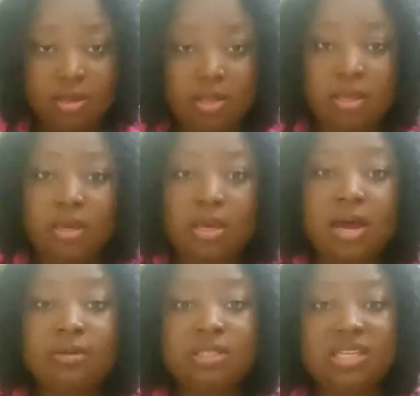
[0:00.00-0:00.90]
the
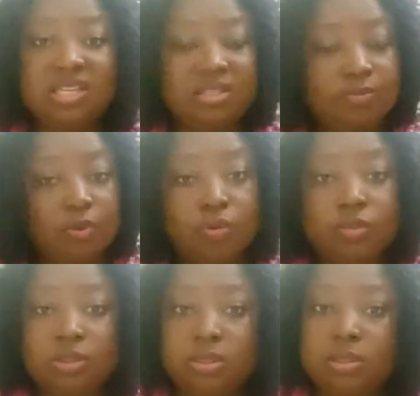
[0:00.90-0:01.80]
outlet
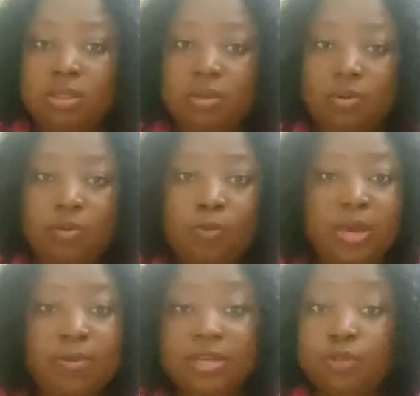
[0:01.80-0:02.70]
because
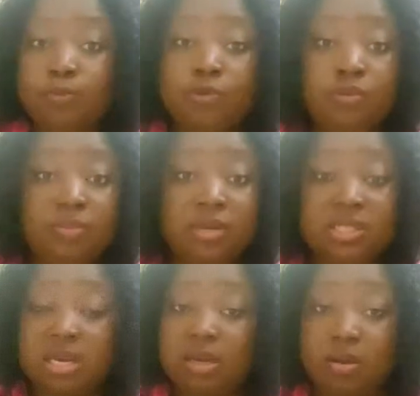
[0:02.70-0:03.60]
where we are supposed to measure